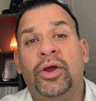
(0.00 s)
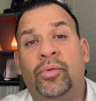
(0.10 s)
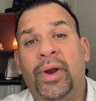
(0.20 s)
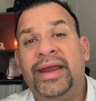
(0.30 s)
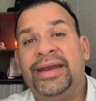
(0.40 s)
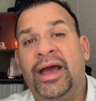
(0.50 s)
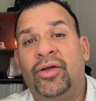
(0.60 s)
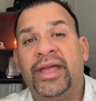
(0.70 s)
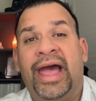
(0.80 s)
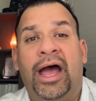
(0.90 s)
Right now,
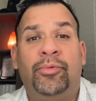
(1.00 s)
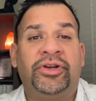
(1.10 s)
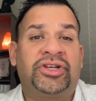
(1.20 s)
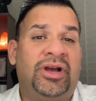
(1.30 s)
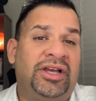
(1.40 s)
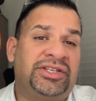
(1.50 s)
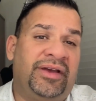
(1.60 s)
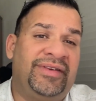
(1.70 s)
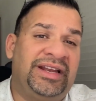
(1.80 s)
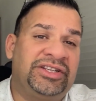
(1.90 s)
the average cost
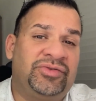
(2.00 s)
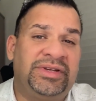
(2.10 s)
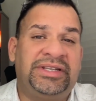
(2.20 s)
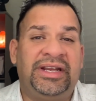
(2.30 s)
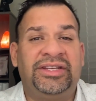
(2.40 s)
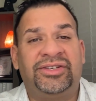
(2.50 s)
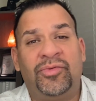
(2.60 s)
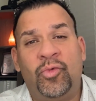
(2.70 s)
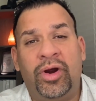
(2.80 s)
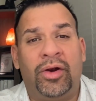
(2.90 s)
of electricity is
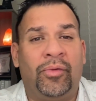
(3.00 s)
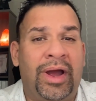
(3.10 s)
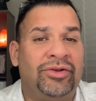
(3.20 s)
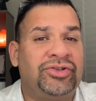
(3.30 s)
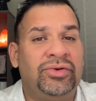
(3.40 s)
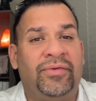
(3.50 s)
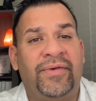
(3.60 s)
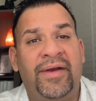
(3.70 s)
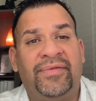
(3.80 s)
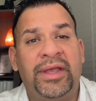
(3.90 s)
somewhere around
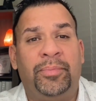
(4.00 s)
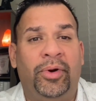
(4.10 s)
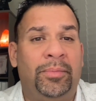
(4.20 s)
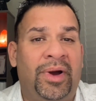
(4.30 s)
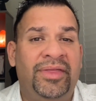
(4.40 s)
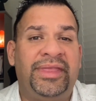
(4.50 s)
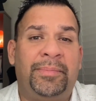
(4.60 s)
250 per month,